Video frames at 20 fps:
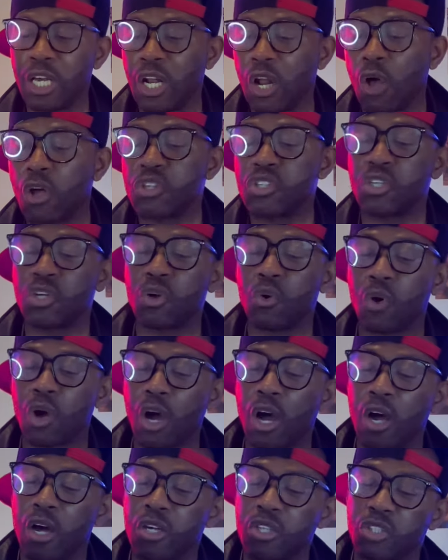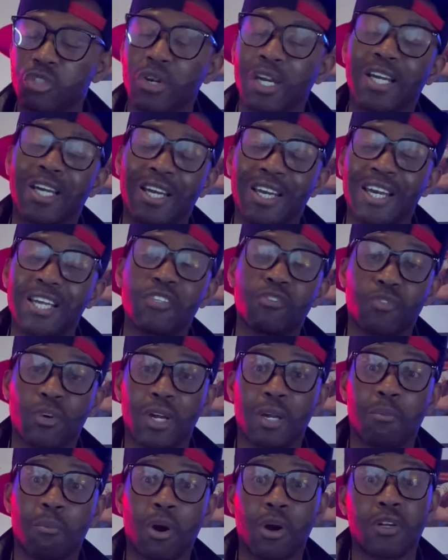and also a strike against
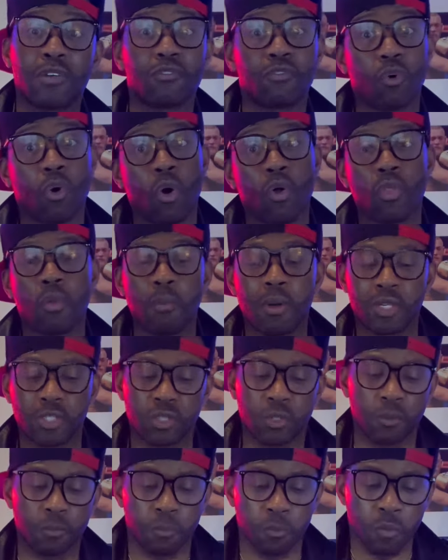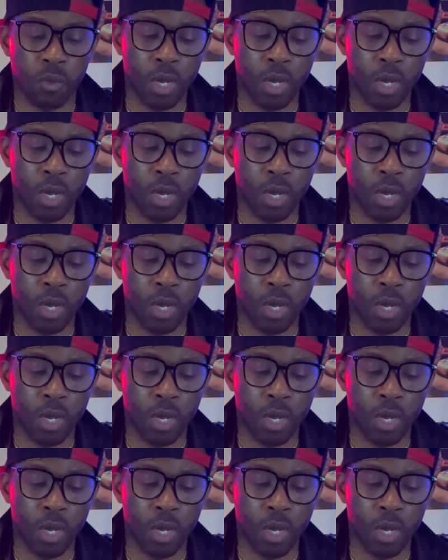Frank Martin for all the muscle.